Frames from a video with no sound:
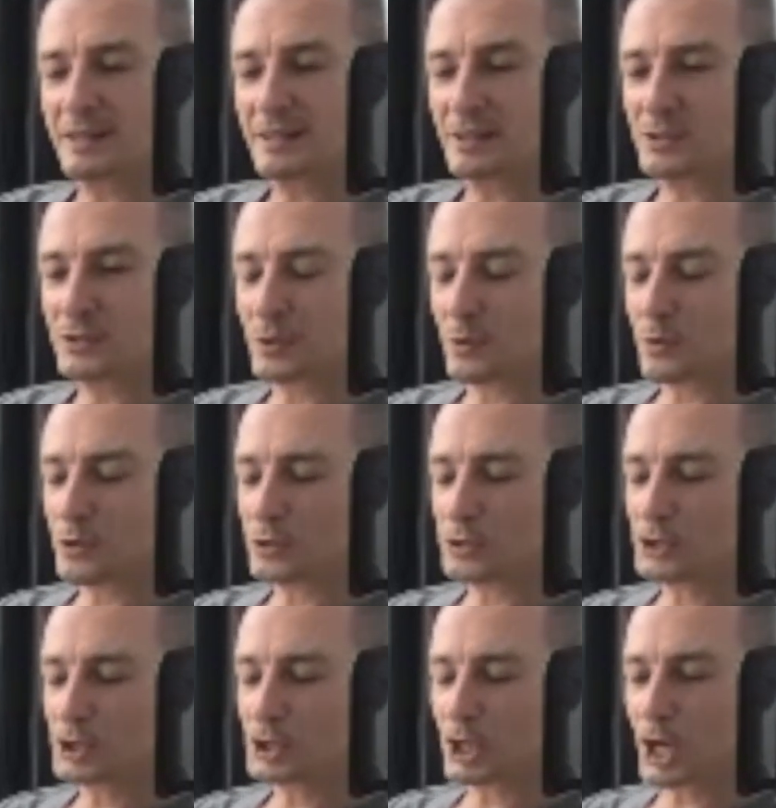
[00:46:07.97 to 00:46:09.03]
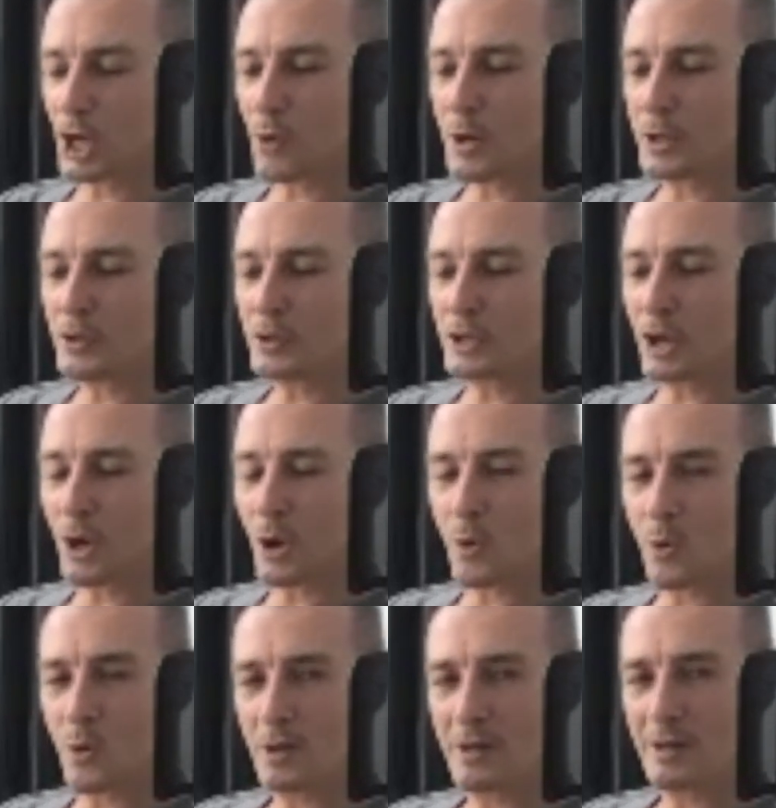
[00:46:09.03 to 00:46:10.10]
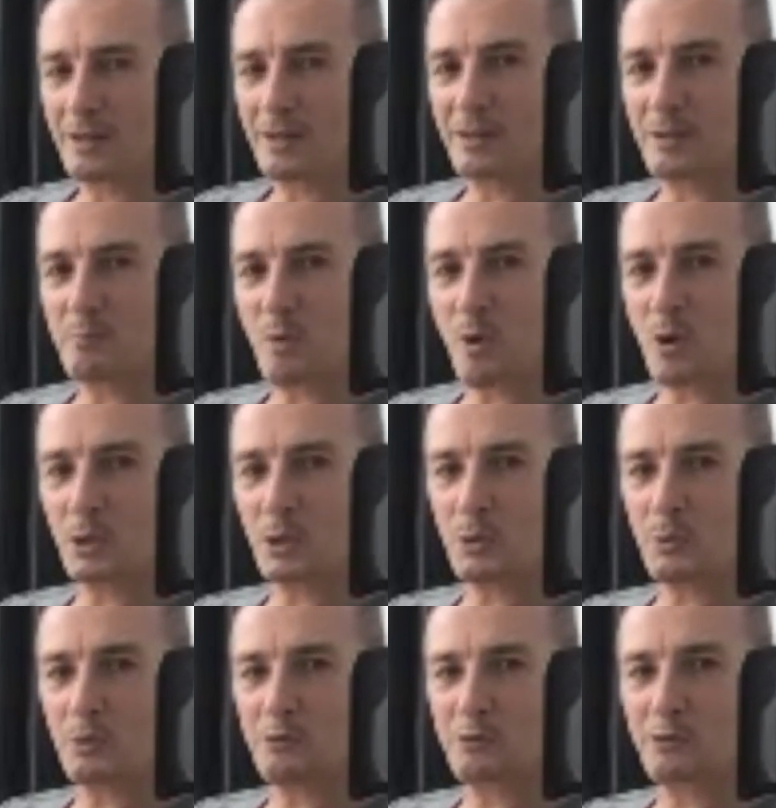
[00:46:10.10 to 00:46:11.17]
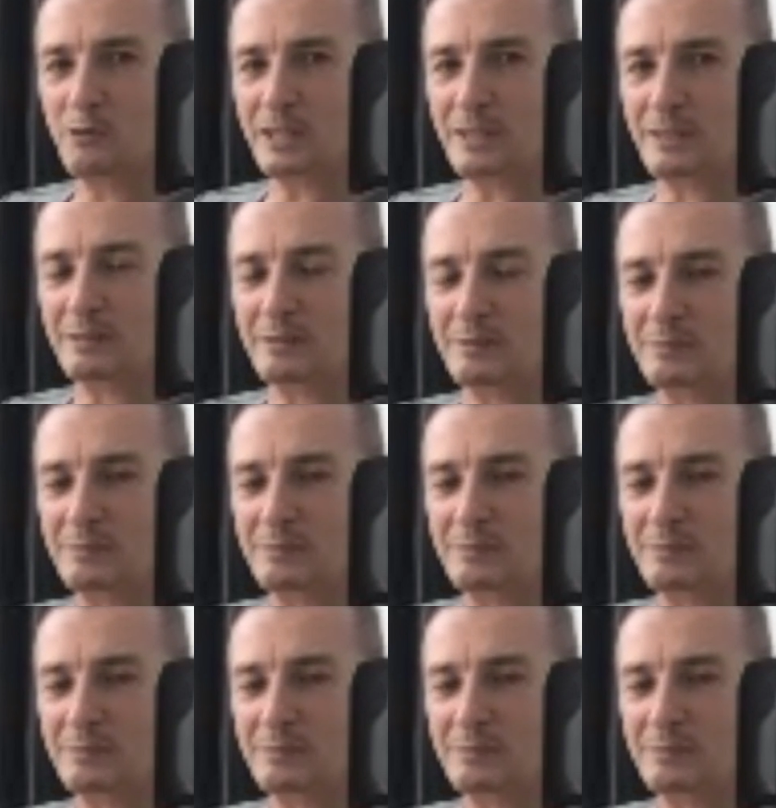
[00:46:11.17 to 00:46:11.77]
So the slower you go, the more you will feel.